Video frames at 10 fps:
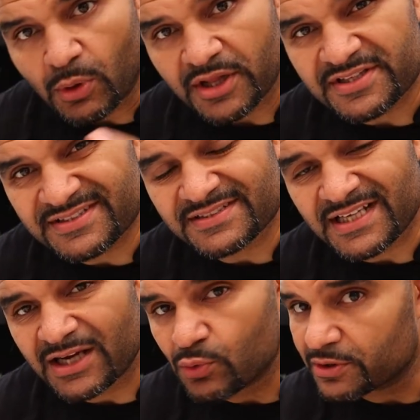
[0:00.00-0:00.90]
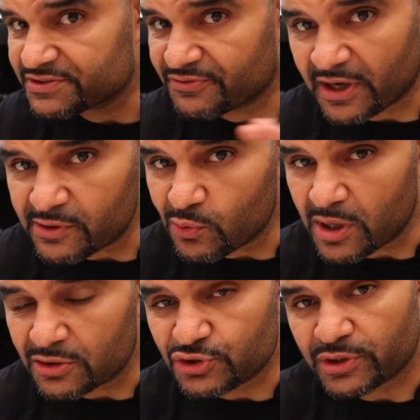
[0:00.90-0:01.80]
while this design works very
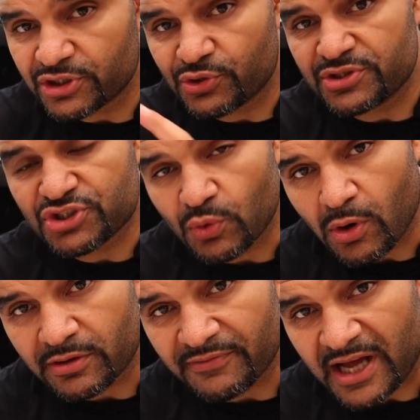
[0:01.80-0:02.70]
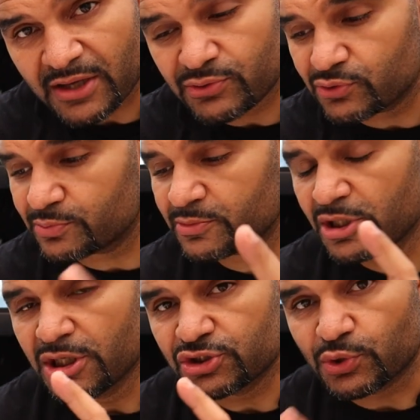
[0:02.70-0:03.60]
well to increase your water volume,
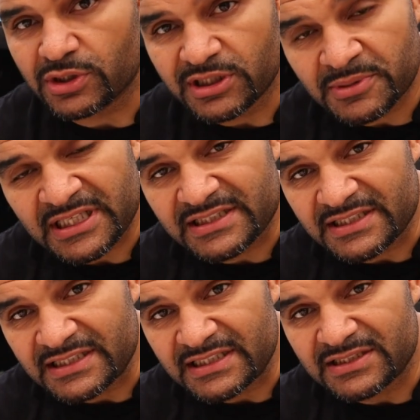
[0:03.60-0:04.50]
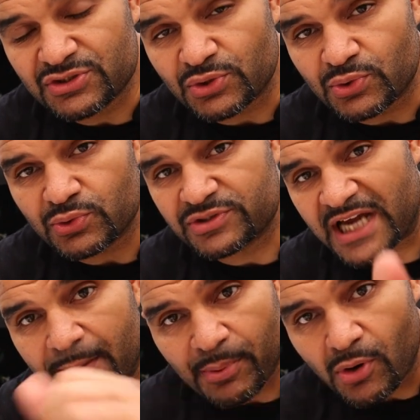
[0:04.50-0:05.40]
to eliminate the need to
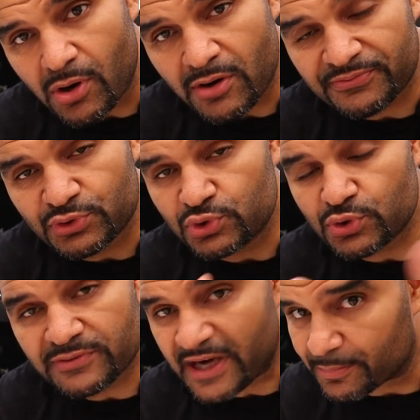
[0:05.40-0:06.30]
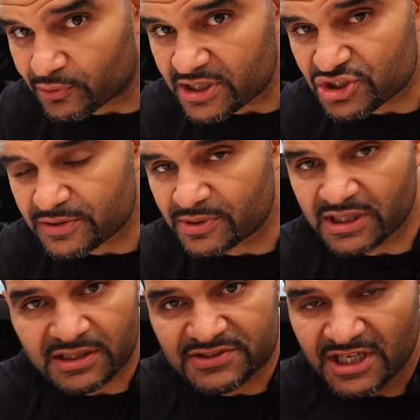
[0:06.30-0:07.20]
top off due to evaporation
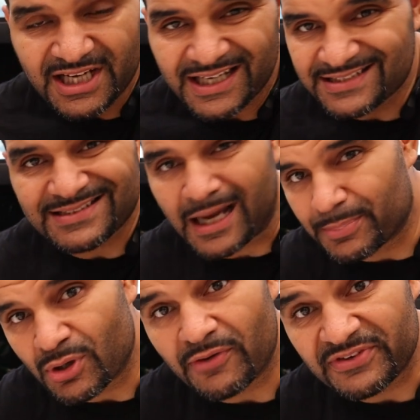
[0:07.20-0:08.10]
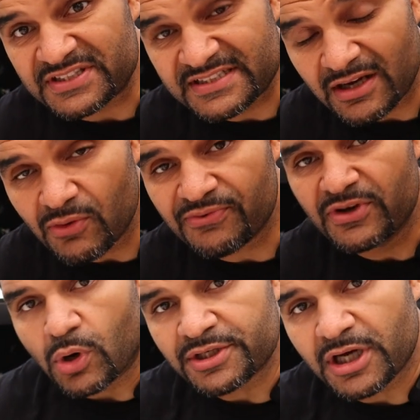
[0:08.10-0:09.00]
because it's topping off itself,
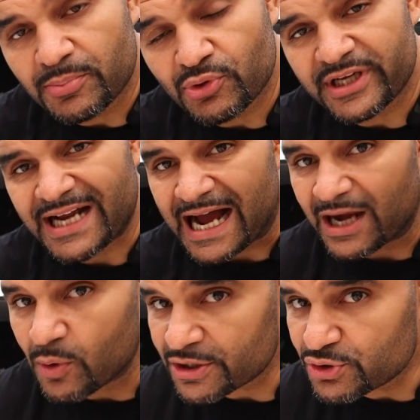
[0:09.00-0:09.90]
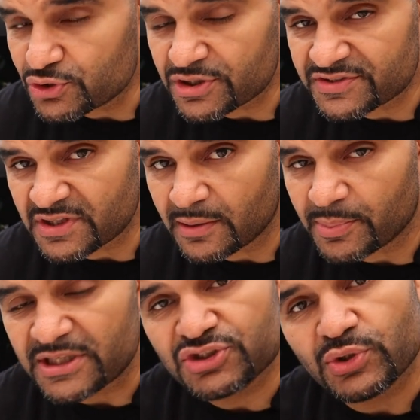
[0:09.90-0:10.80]
the one upgrade I want to do to the
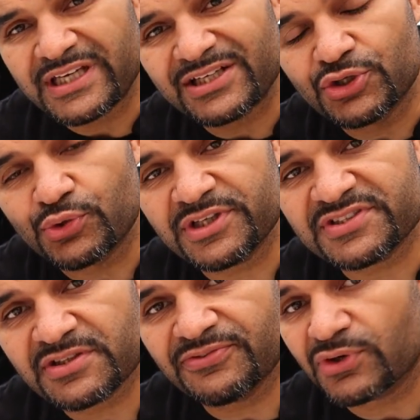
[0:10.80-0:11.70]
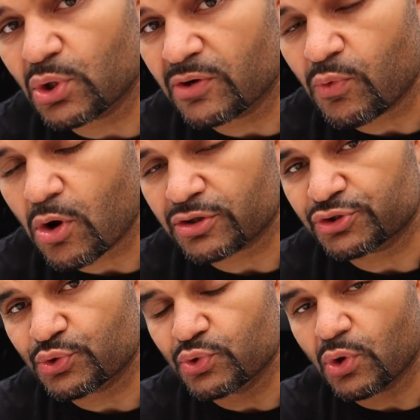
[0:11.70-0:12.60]
sump is to increase the flow of
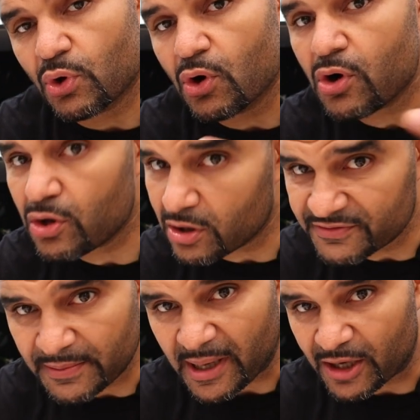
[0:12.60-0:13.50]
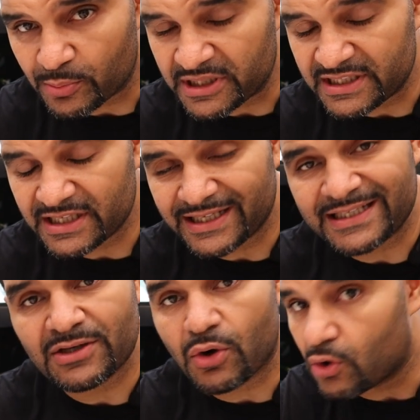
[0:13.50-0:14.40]
water through all of the biomedia
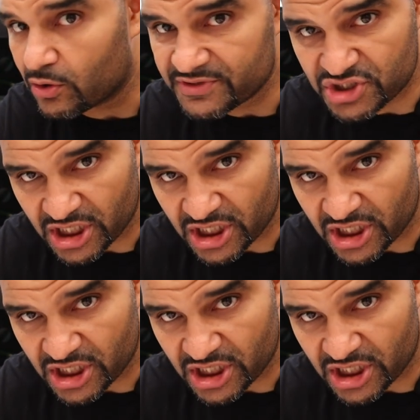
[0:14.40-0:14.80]
in all of the